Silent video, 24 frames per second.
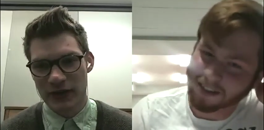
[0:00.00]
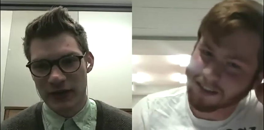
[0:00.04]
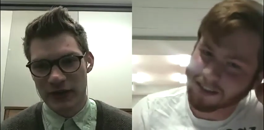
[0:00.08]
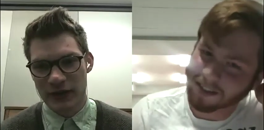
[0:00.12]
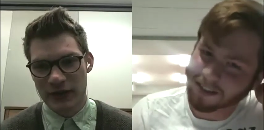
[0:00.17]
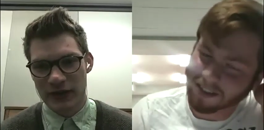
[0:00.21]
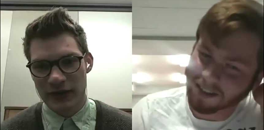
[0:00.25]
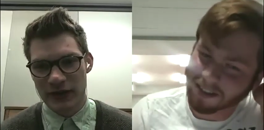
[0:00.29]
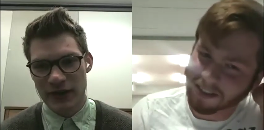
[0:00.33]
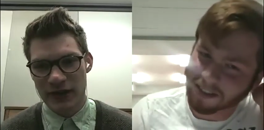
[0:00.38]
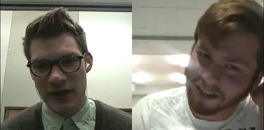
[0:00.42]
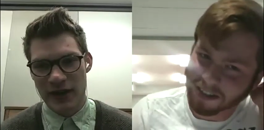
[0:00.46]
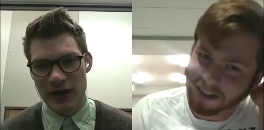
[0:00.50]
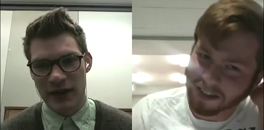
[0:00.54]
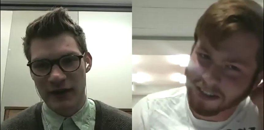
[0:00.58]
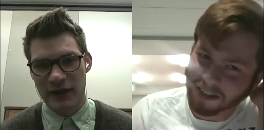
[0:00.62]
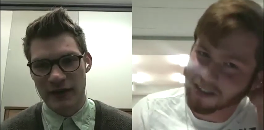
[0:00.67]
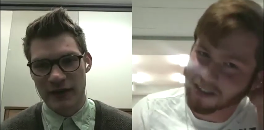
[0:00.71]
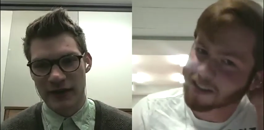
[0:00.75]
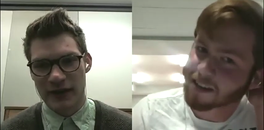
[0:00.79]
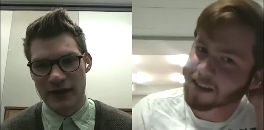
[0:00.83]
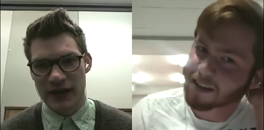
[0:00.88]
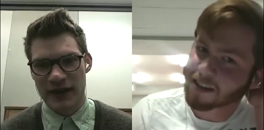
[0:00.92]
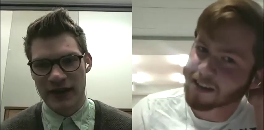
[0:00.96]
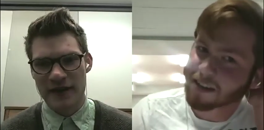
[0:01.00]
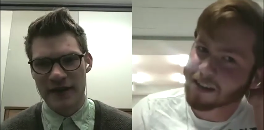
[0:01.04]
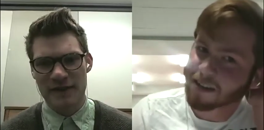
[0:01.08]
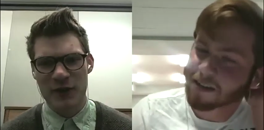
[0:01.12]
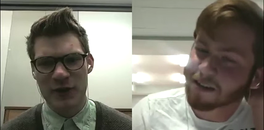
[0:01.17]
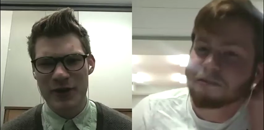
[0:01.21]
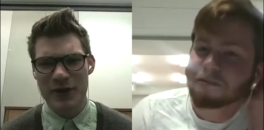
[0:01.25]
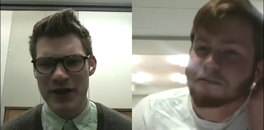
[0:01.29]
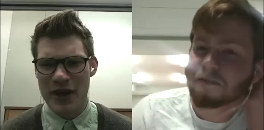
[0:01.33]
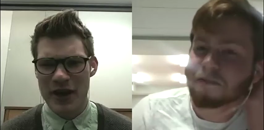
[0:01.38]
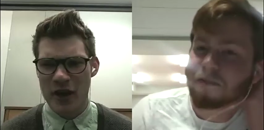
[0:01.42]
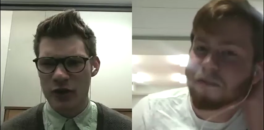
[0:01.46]
Speaker 1: He's yeah in a
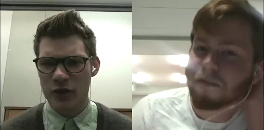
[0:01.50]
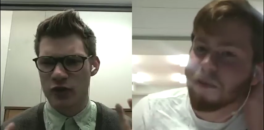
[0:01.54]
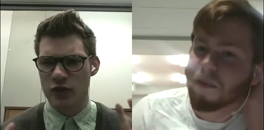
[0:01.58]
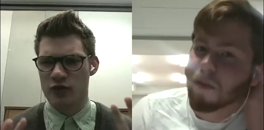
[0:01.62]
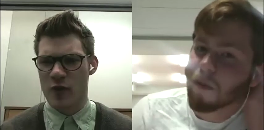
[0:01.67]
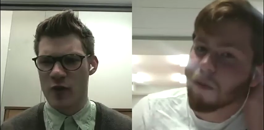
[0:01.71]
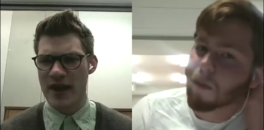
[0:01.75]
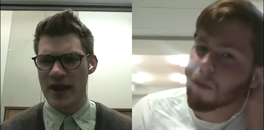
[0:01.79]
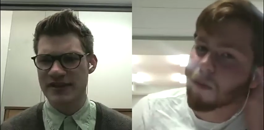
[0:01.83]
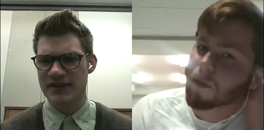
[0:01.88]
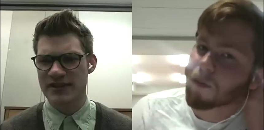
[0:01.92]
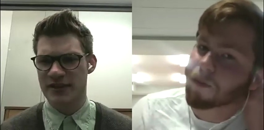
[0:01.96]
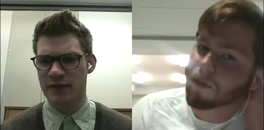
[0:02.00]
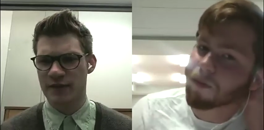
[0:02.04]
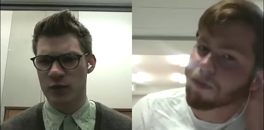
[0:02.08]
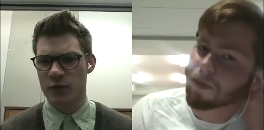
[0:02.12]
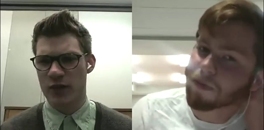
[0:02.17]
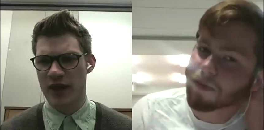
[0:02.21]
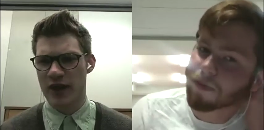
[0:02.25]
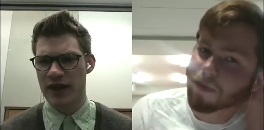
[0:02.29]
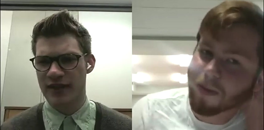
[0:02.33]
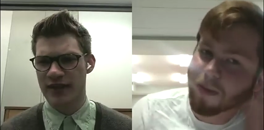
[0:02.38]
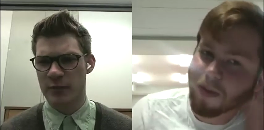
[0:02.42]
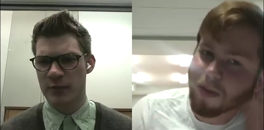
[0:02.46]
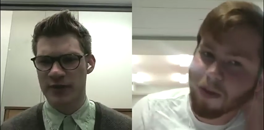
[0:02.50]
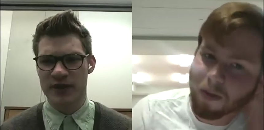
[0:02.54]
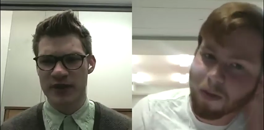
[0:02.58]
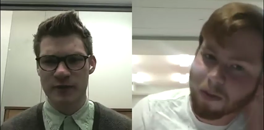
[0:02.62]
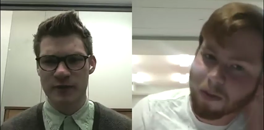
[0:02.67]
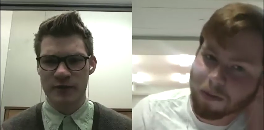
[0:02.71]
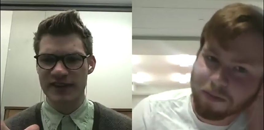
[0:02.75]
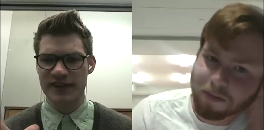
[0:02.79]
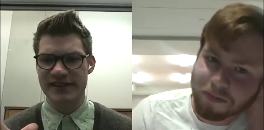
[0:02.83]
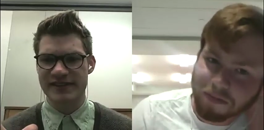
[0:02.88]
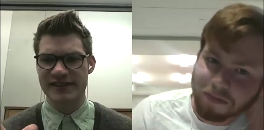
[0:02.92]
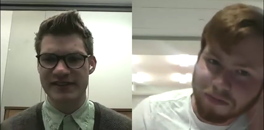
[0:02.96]
very aggressive way that we
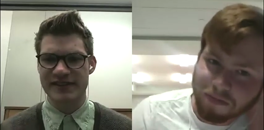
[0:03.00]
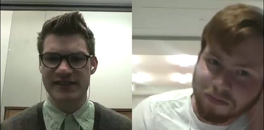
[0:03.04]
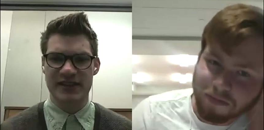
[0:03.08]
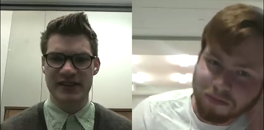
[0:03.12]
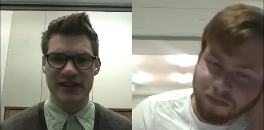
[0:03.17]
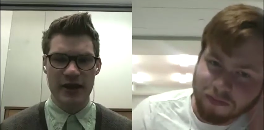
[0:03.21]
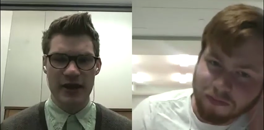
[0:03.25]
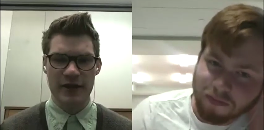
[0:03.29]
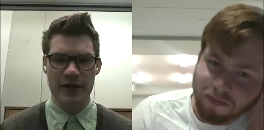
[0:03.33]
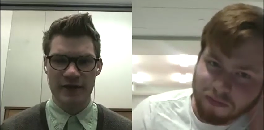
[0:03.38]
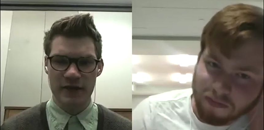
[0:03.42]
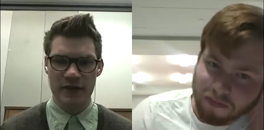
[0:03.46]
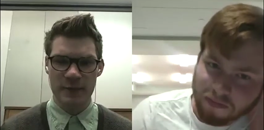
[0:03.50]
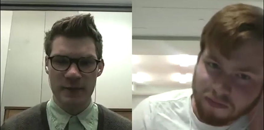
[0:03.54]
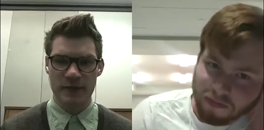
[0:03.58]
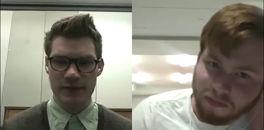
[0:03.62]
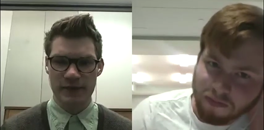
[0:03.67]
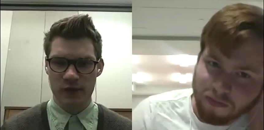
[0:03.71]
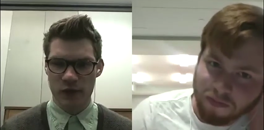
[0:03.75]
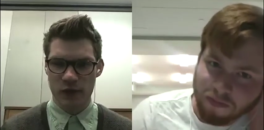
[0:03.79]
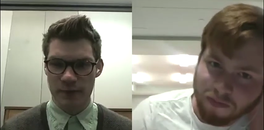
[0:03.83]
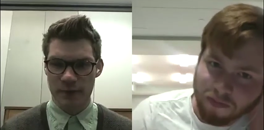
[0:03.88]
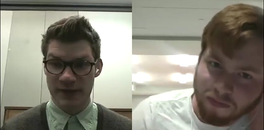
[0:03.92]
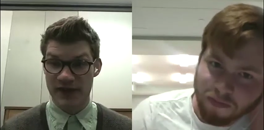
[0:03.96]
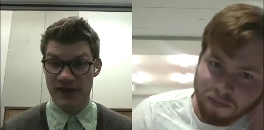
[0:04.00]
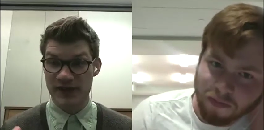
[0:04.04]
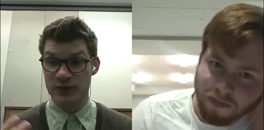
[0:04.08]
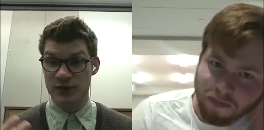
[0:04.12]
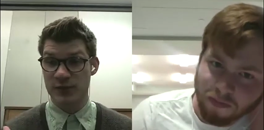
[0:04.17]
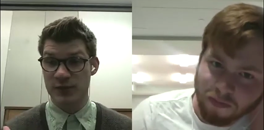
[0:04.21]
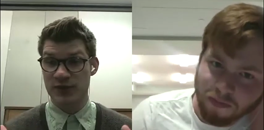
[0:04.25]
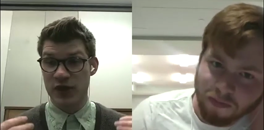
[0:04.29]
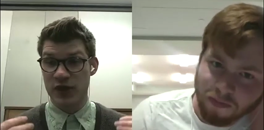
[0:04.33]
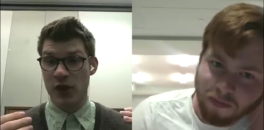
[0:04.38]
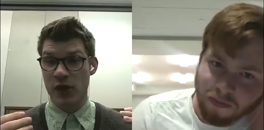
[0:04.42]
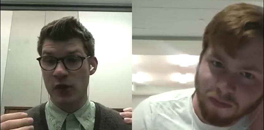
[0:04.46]
didn't really see out of him before because he
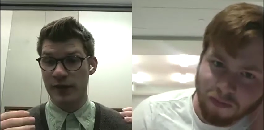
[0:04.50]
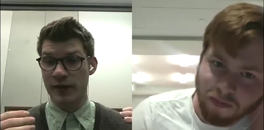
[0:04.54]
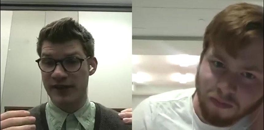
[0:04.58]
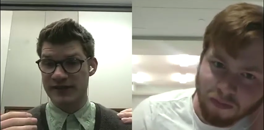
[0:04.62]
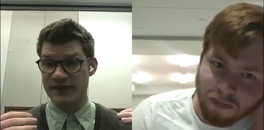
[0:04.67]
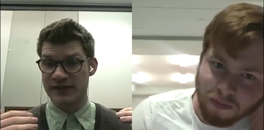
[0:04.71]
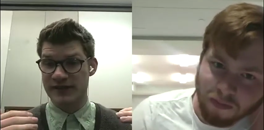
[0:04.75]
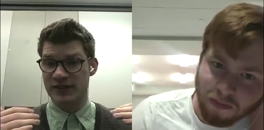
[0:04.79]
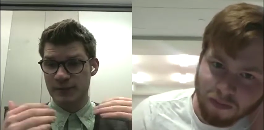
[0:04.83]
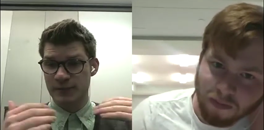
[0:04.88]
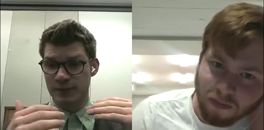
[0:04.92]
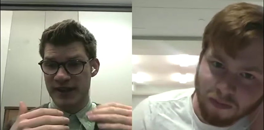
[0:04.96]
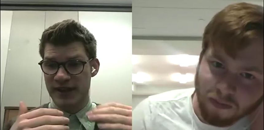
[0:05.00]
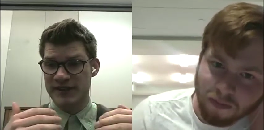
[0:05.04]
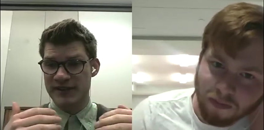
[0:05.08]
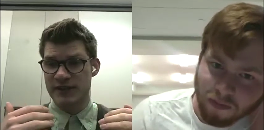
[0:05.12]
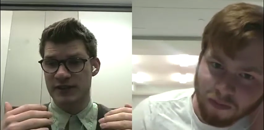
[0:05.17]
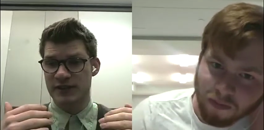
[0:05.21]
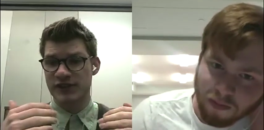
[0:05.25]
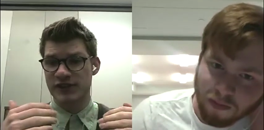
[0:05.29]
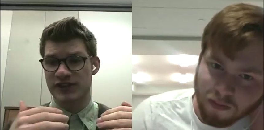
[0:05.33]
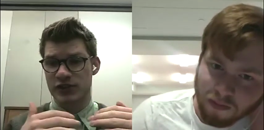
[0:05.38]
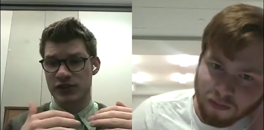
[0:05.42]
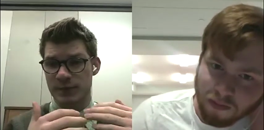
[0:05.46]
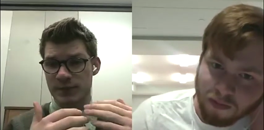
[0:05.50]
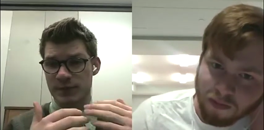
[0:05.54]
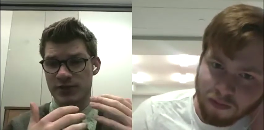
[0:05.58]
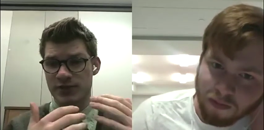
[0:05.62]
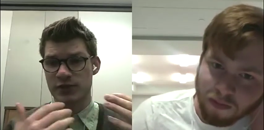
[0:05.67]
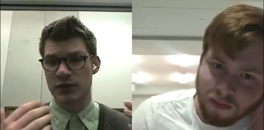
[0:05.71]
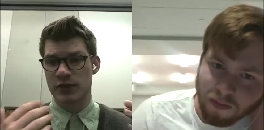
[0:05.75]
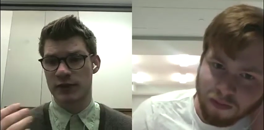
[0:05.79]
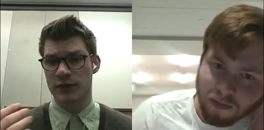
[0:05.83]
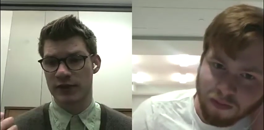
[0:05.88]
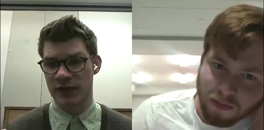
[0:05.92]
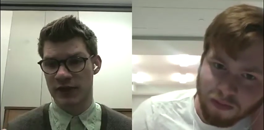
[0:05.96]
was always basically
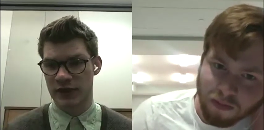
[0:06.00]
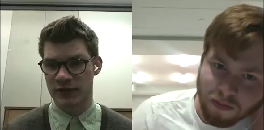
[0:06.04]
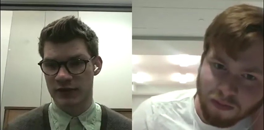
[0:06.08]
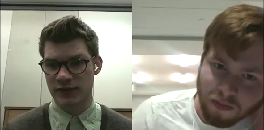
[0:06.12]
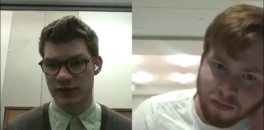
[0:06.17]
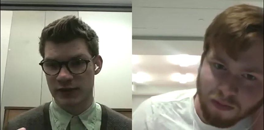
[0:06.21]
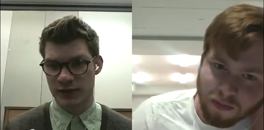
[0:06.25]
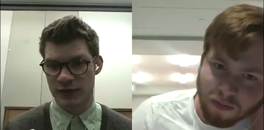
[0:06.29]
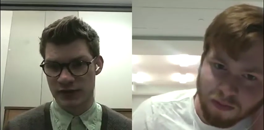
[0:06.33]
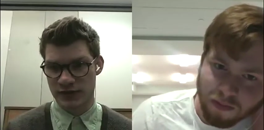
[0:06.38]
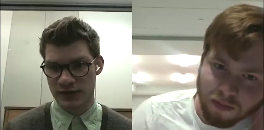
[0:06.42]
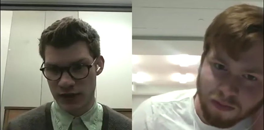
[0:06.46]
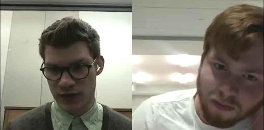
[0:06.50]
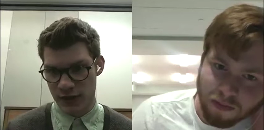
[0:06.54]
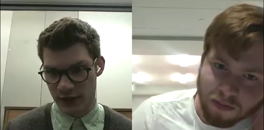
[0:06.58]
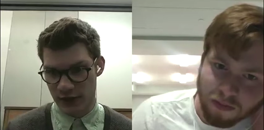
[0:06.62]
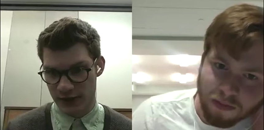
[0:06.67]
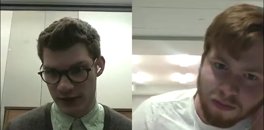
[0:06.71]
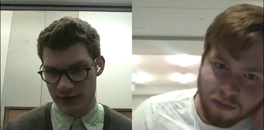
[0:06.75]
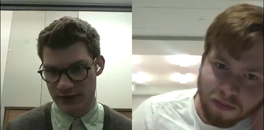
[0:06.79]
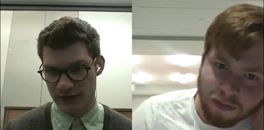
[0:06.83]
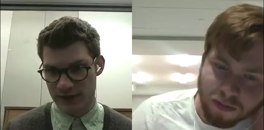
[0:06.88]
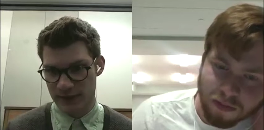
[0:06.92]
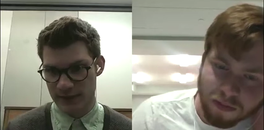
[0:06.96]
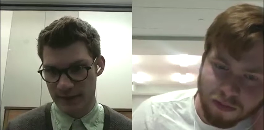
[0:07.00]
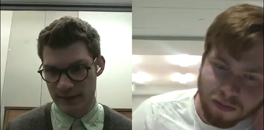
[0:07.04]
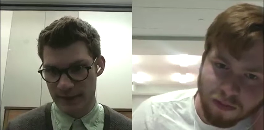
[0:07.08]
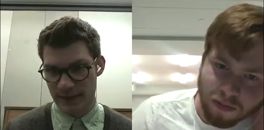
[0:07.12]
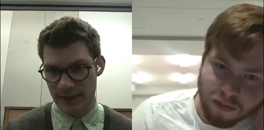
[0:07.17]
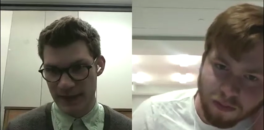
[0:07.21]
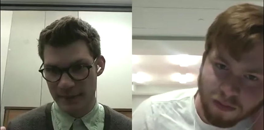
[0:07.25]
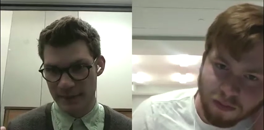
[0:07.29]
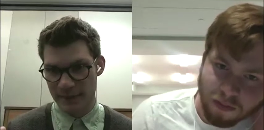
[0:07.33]
subservient to the Starks.